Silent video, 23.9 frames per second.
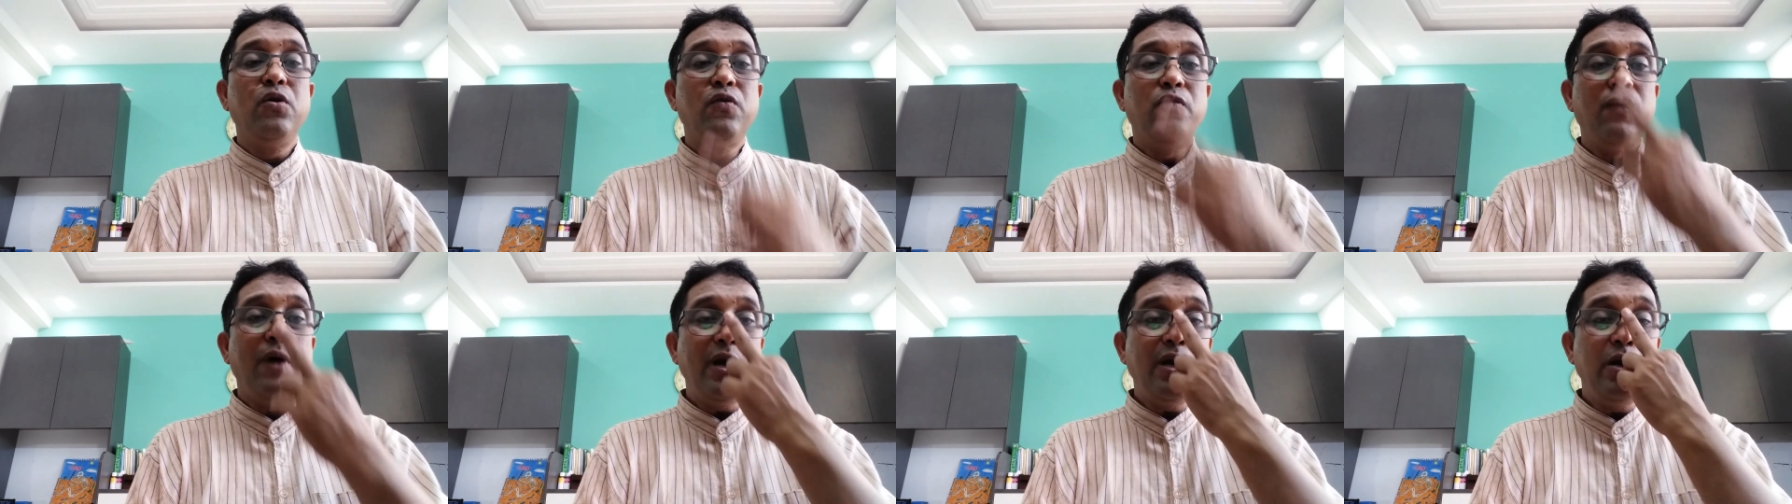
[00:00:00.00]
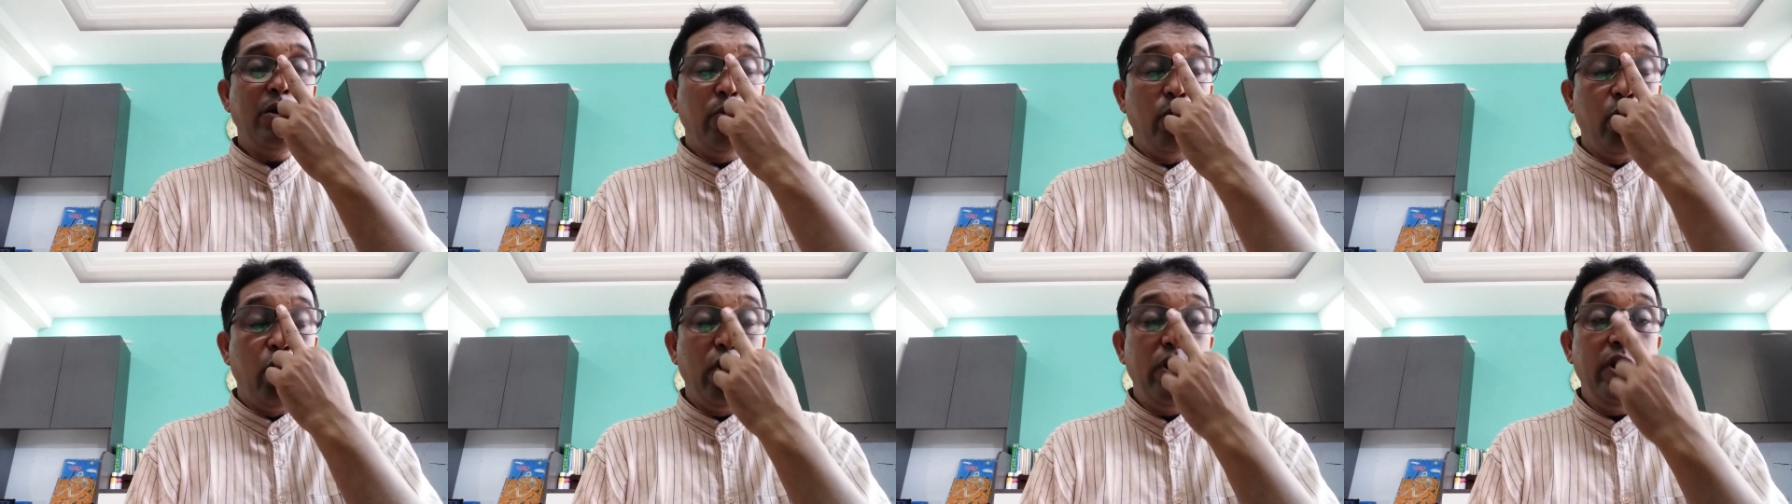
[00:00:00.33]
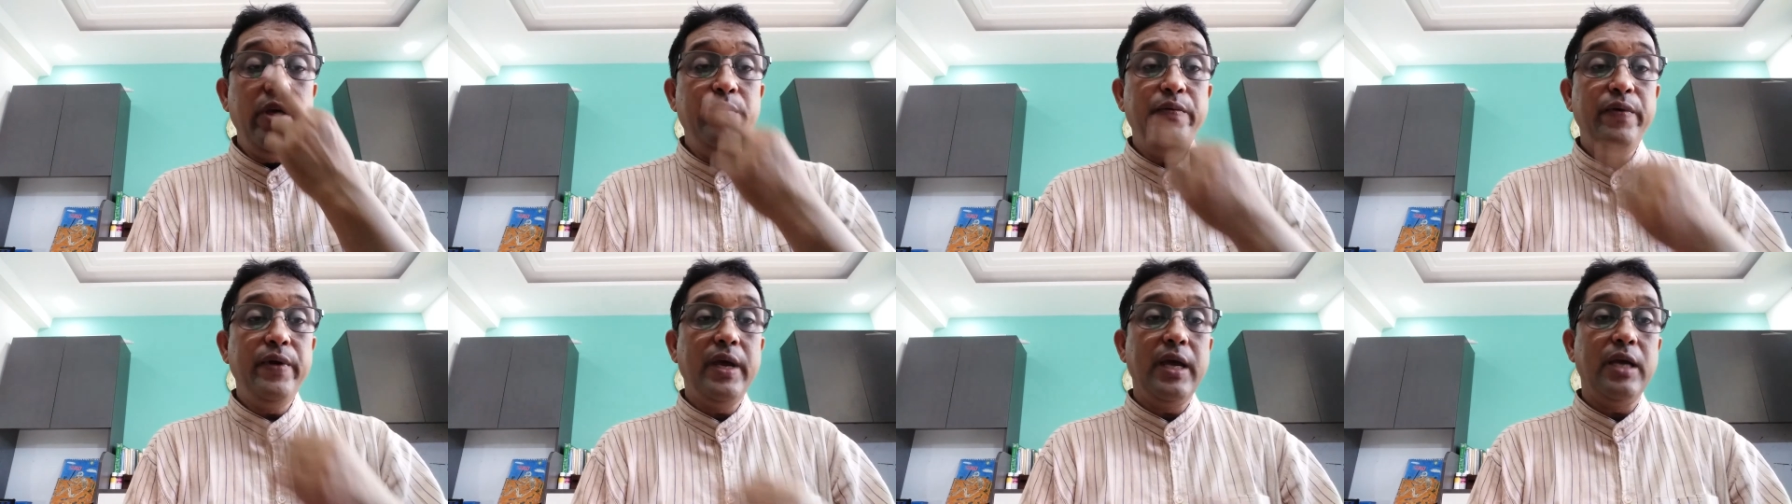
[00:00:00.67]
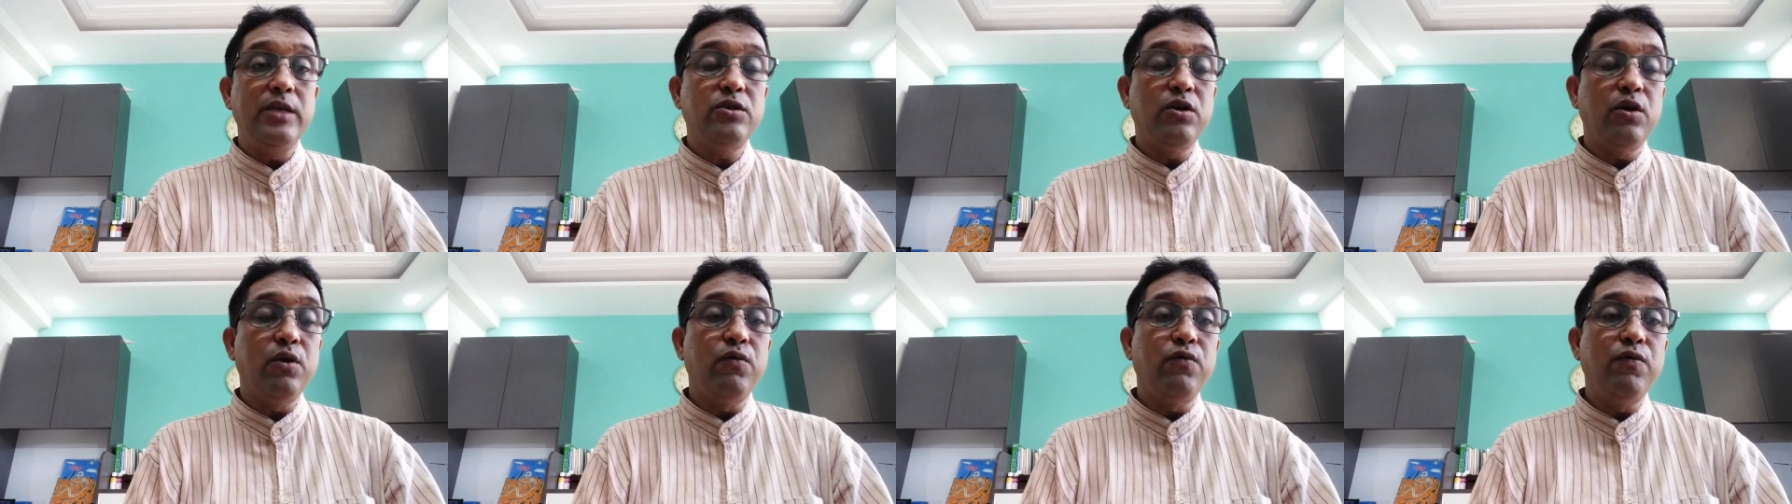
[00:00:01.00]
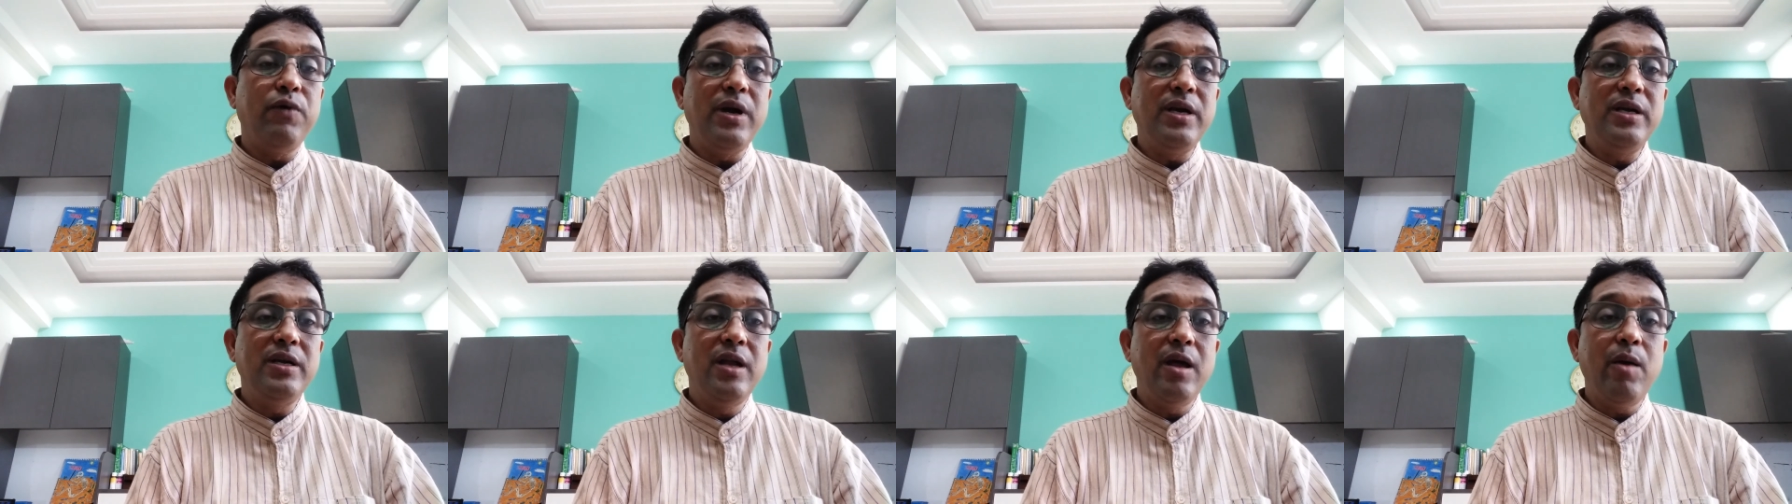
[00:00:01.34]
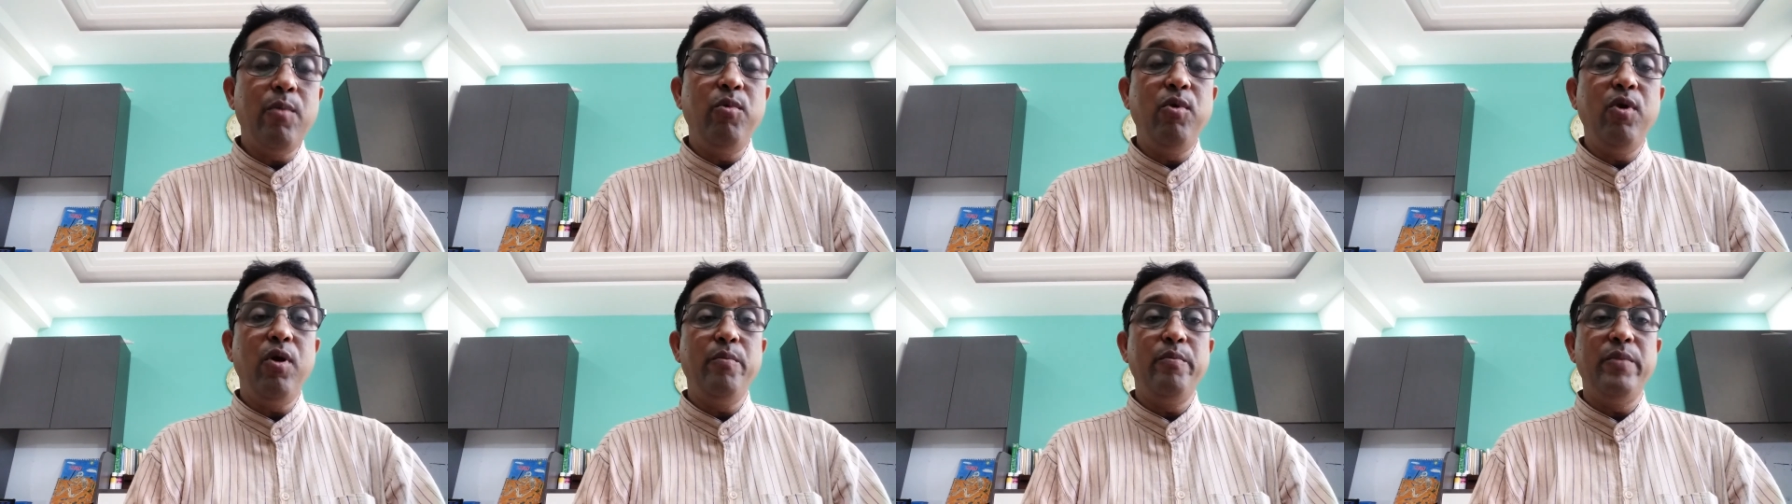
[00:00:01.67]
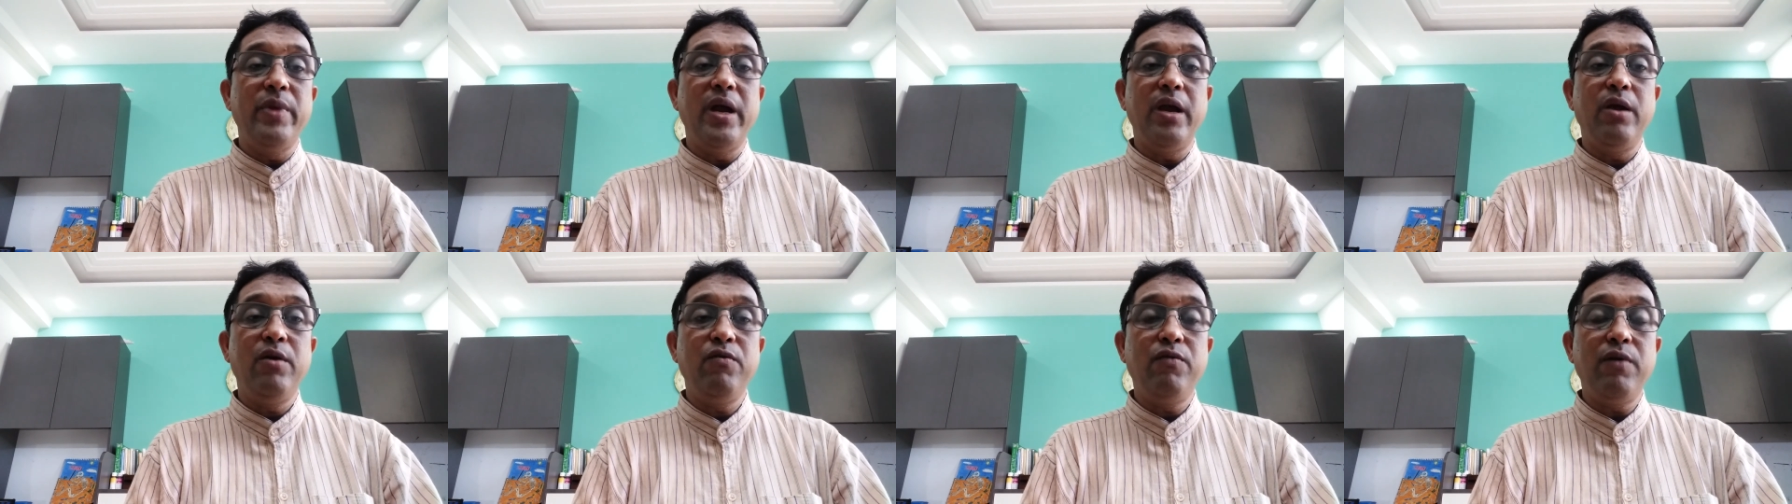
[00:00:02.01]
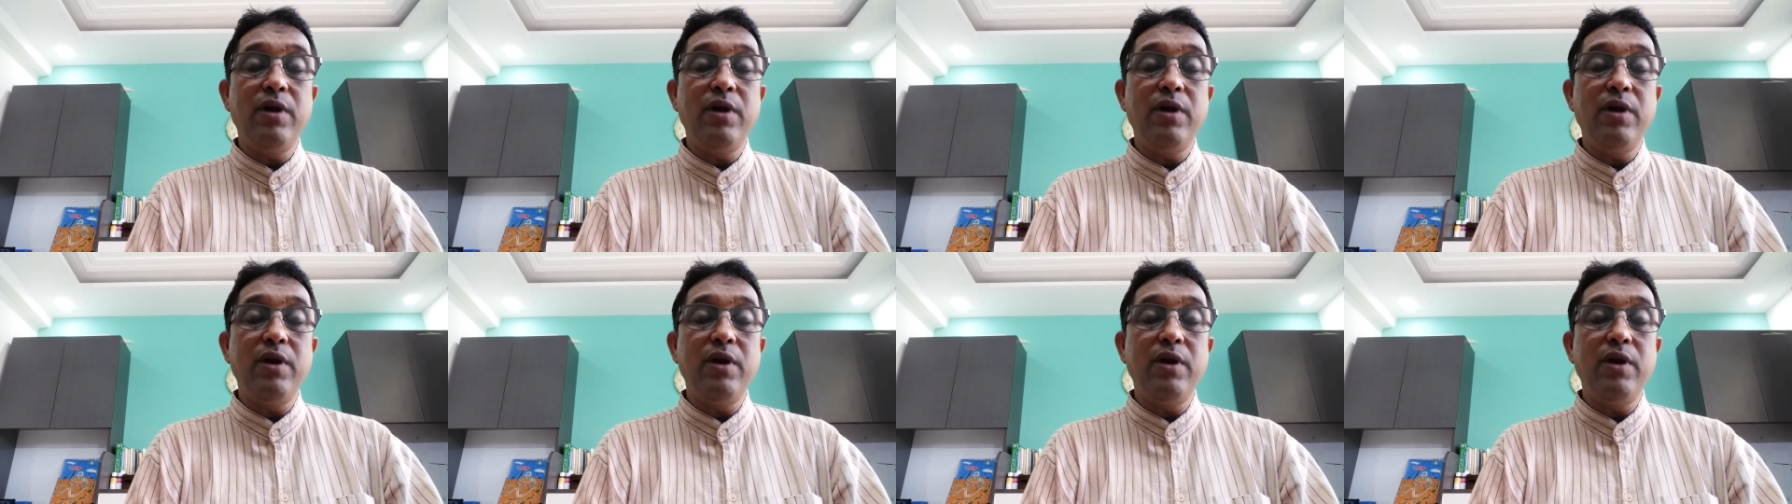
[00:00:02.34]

what modification, what development,